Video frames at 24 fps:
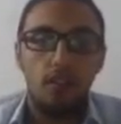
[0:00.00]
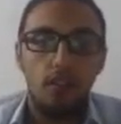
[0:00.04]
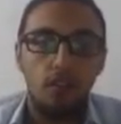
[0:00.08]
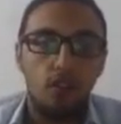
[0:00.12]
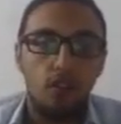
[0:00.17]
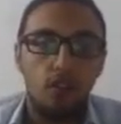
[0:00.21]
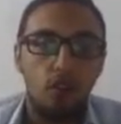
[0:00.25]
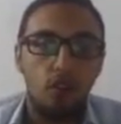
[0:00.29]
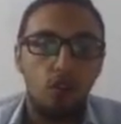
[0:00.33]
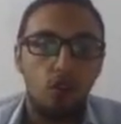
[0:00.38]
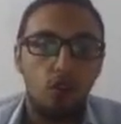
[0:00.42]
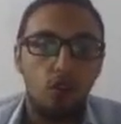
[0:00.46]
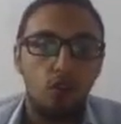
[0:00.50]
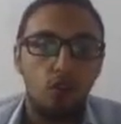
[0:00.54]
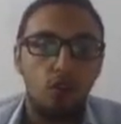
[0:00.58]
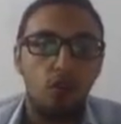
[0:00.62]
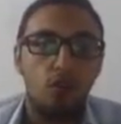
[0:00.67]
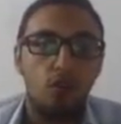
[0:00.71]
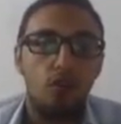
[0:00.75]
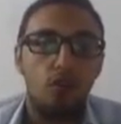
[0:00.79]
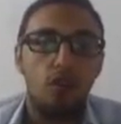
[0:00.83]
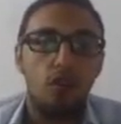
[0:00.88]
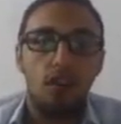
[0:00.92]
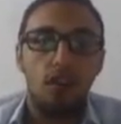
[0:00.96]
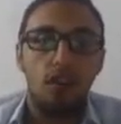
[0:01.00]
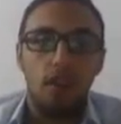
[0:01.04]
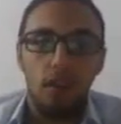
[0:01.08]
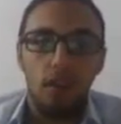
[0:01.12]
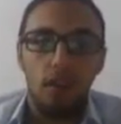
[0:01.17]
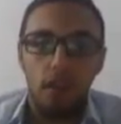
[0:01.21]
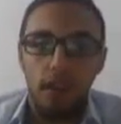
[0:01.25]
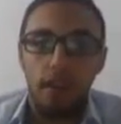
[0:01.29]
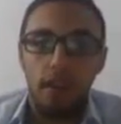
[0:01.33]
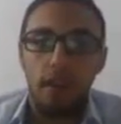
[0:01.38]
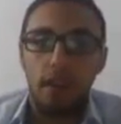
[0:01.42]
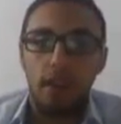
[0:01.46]
So
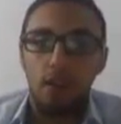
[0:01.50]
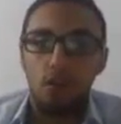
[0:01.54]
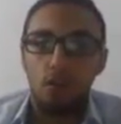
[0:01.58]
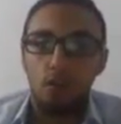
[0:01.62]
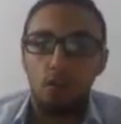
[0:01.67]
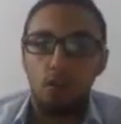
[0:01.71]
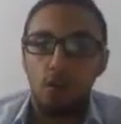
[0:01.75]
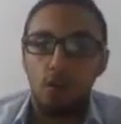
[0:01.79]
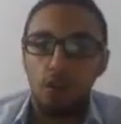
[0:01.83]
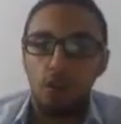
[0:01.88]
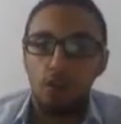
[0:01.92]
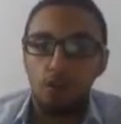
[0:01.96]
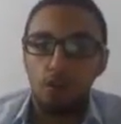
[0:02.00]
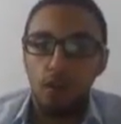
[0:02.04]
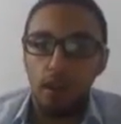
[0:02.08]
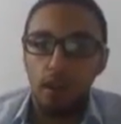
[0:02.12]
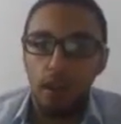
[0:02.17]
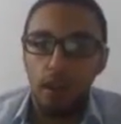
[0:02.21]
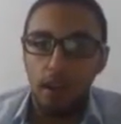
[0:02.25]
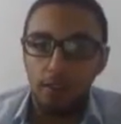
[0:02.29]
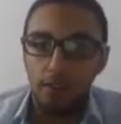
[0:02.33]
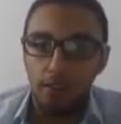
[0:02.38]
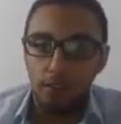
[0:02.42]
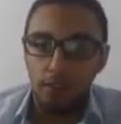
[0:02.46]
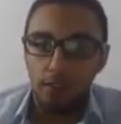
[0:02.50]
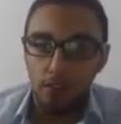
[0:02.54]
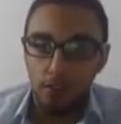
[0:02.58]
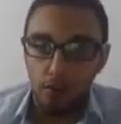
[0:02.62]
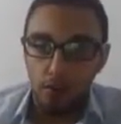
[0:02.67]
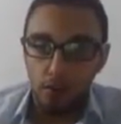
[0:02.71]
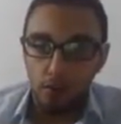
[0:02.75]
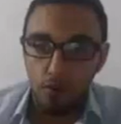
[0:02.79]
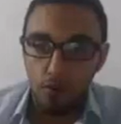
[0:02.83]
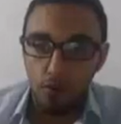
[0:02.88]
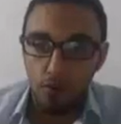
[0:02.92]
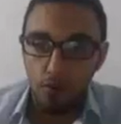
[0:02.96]
again, what do we have to
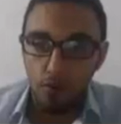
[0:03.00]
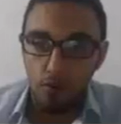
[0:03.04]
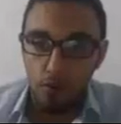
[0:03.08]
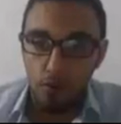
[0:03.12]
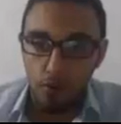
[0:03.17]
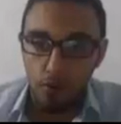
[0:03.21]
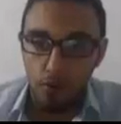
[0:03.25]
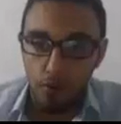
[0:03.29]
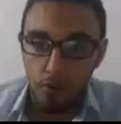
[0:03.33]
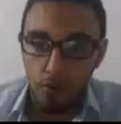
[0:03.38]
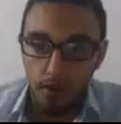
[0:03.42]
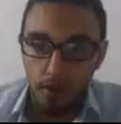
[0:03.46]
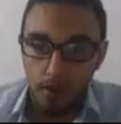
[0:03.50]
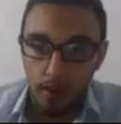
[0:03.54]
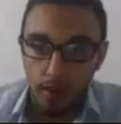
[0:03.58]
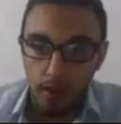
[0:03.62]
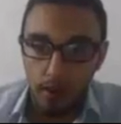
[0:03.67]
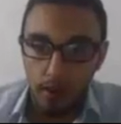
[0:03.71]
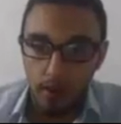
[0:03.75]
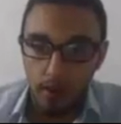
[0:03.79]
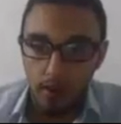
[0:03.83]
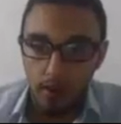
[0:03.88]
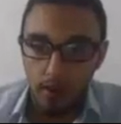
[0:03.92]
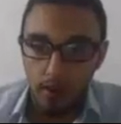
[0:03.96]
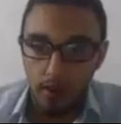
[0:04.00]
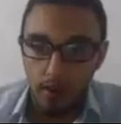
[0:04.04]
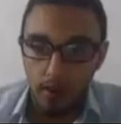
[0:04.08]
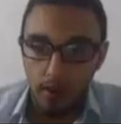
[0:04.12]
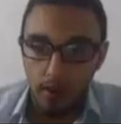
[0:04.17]
do to read the date?